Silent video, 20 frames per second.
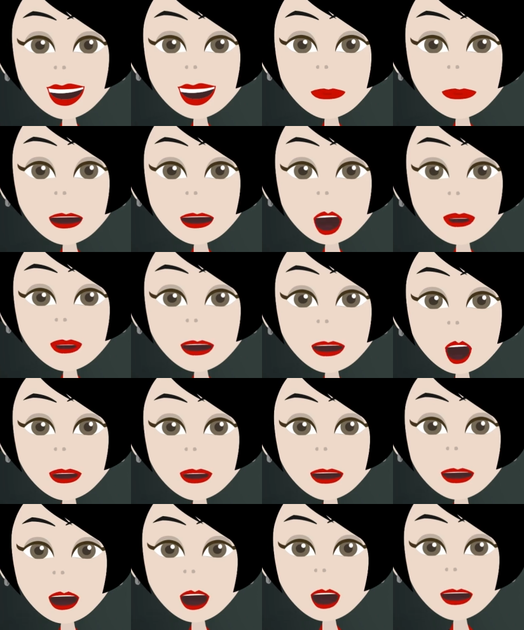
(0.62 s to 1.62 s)
Welcome
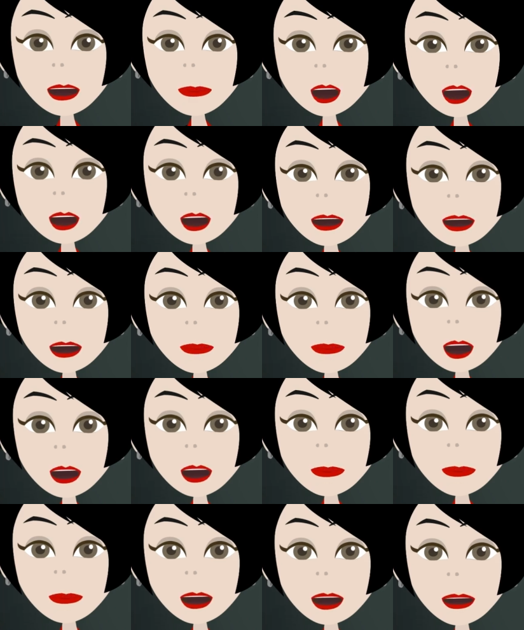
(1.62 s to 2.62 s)
to Royalty
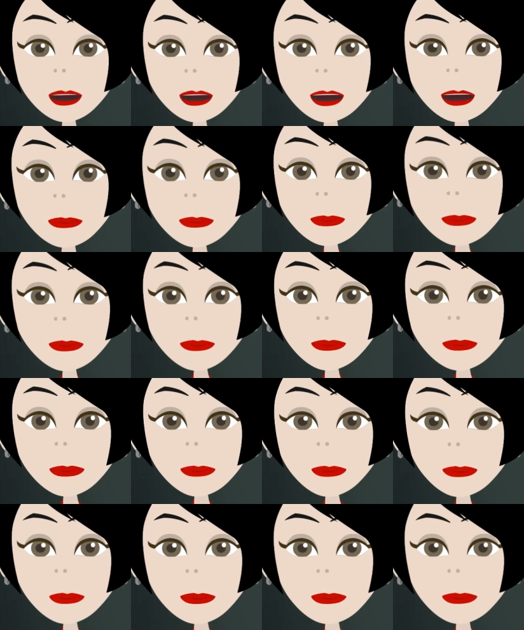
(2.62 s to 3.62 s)
Management Series.
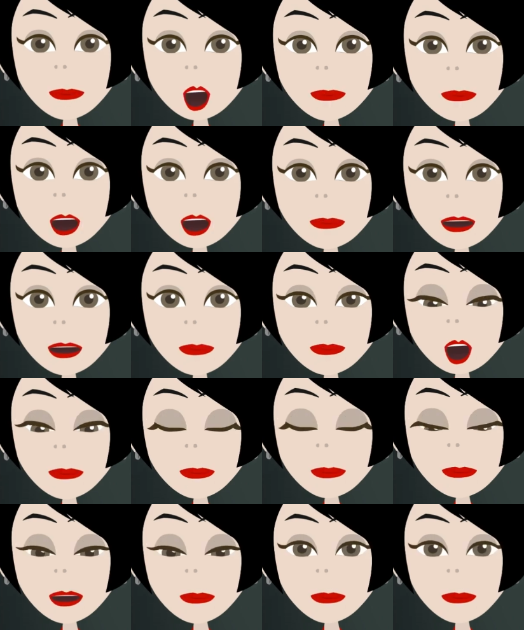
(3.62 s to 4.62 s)
This is the
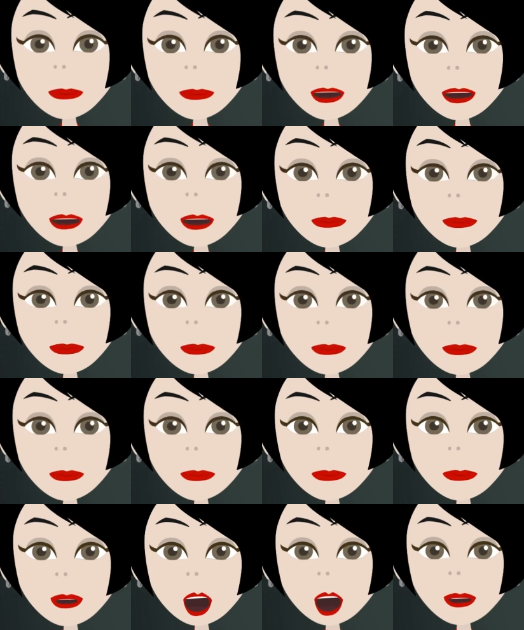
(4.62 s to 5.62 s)
5th episode.
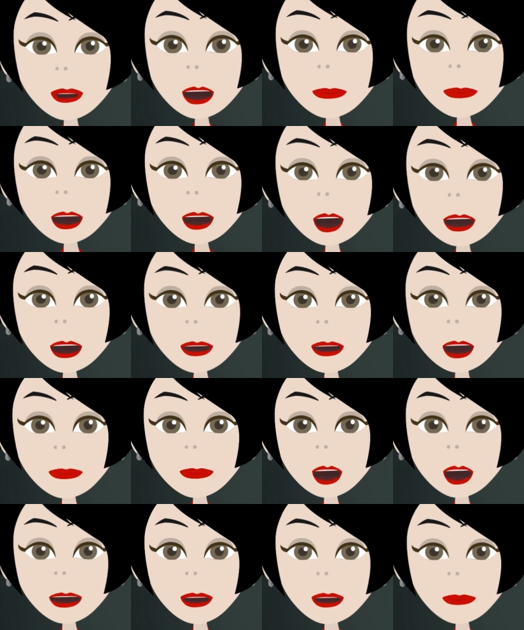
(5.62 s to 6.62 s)
If you just landed
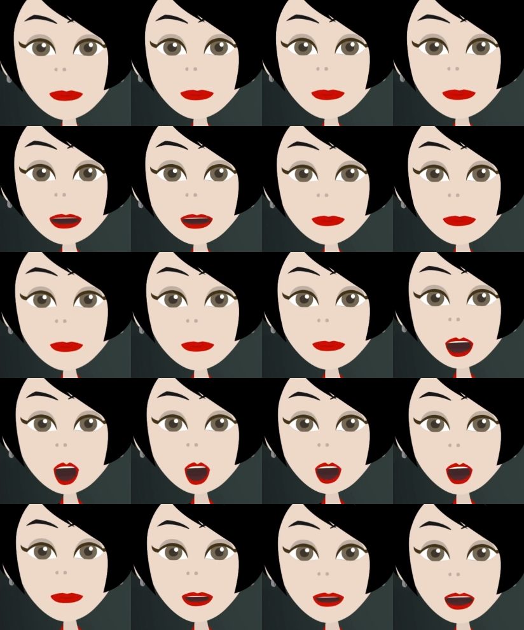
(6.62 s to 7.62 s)
here, I
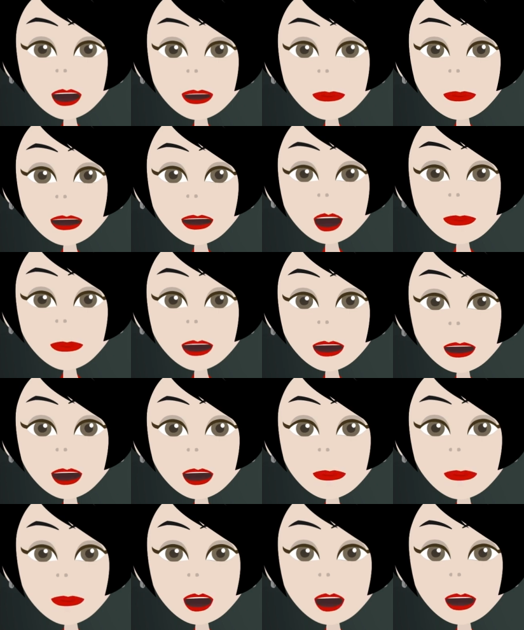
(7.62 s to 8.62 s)
strongly suggest watching the
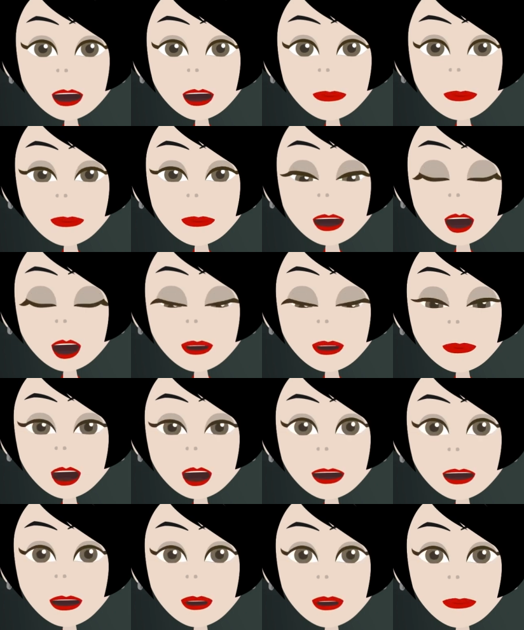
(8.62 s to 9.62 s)
series from the
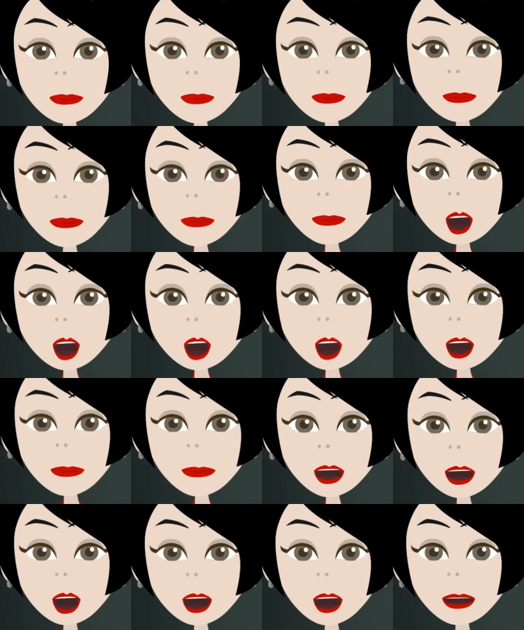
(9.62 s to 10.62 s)
beginning. Use
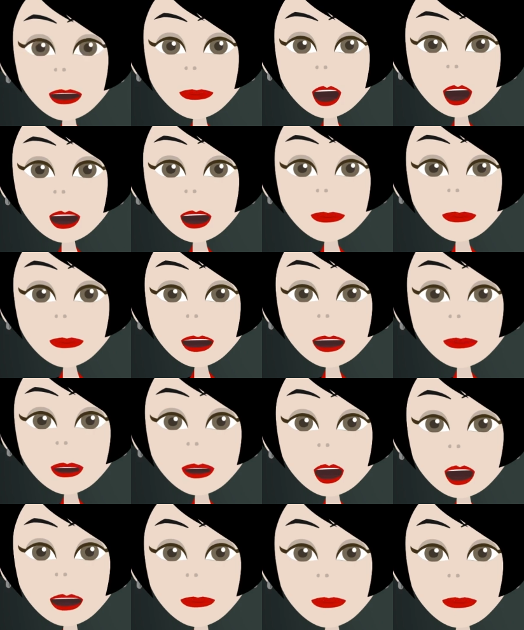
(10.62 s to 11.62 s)
the link in the top
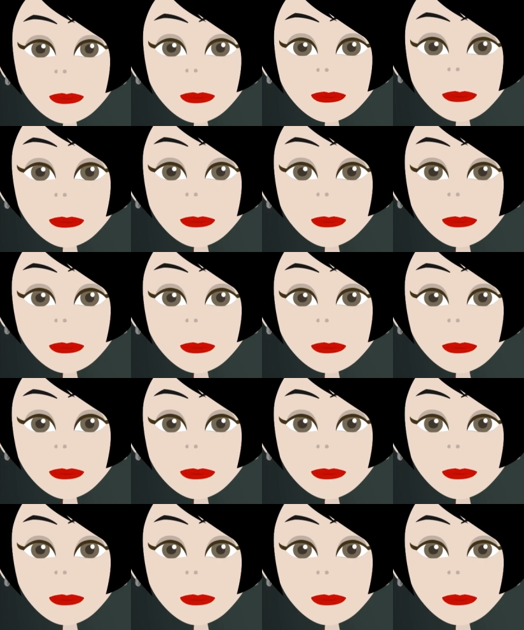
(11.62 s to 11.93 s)
right.